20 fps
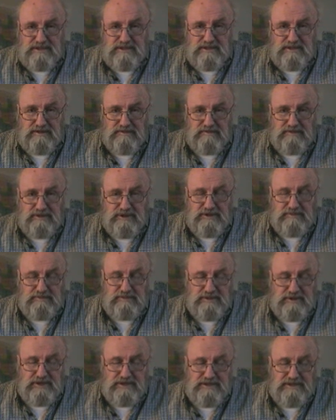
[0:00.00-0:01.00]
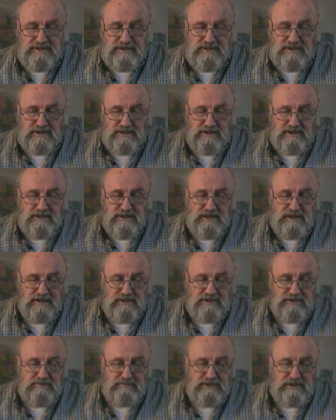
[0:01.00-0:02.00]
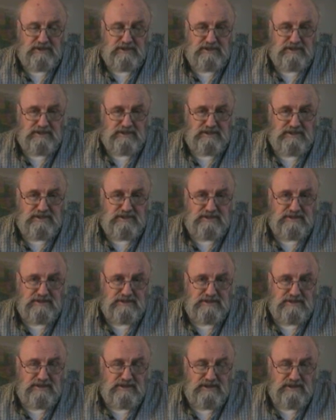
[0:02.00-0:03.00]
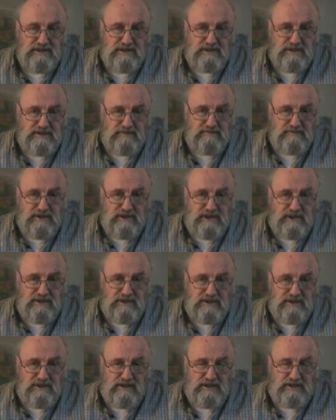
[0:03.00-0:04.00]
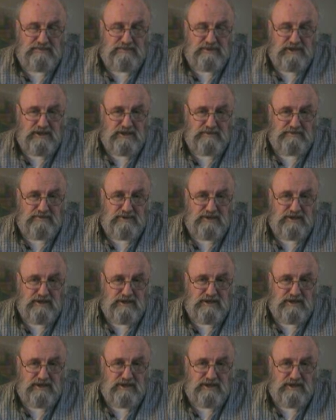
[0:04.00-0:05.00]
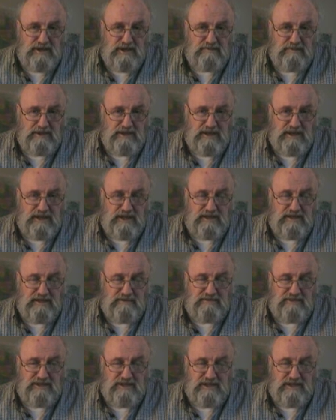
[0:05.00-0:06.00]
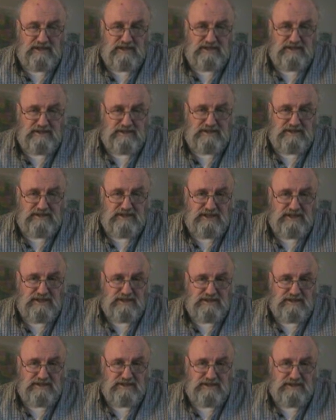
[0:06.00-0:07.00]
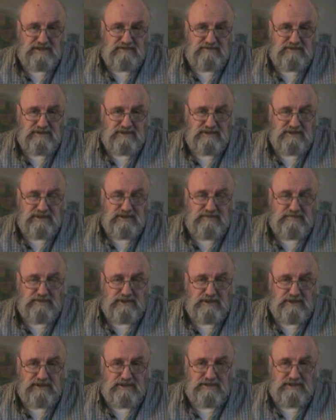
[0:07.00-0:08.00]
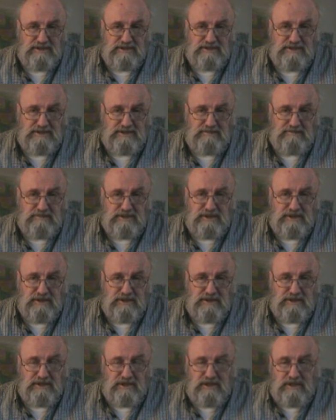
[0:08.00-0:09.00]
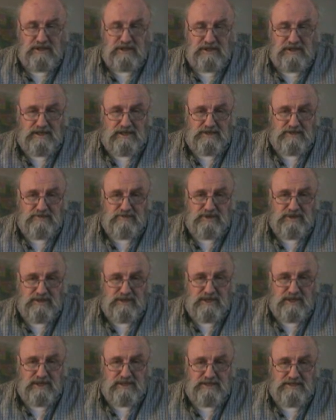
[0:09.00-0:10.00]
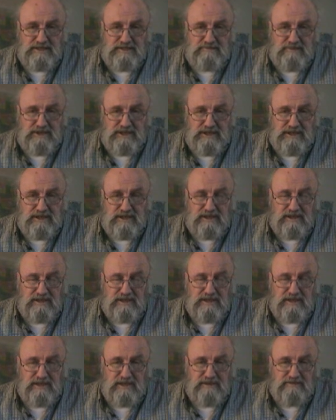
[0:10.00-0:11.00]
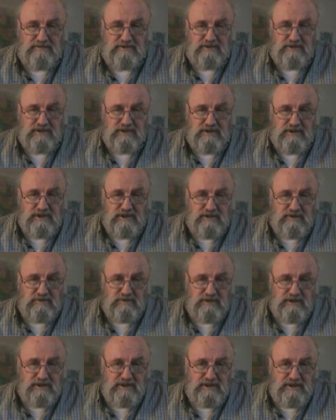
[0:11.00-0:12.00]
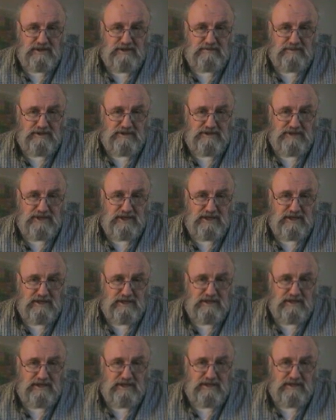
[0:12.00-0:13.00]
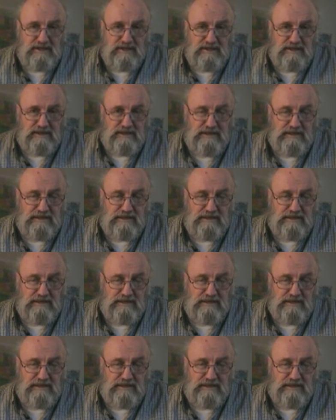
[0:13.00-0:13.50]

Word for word: Uh, when the press uh, talks to politicians, by and large, as part of their enabling activity, they just take as a given that the politician's opinion is what has the meaning, and they never really double check and uh,